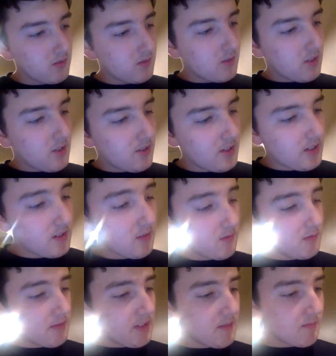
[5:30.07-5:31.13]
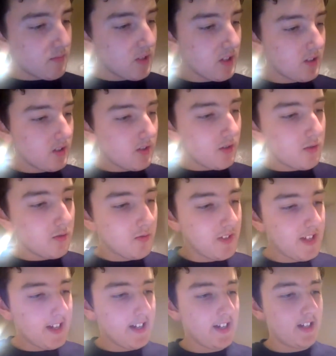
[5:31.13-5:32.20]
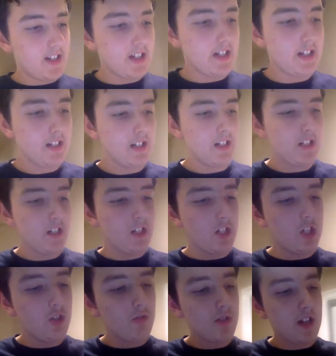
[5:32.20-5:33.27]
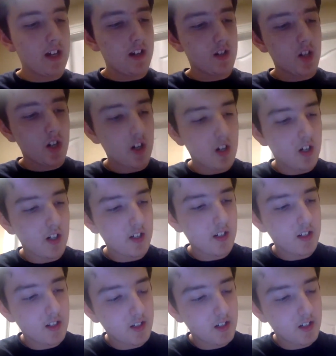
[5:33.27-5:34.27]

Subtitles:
congenital with brother who died, you can talk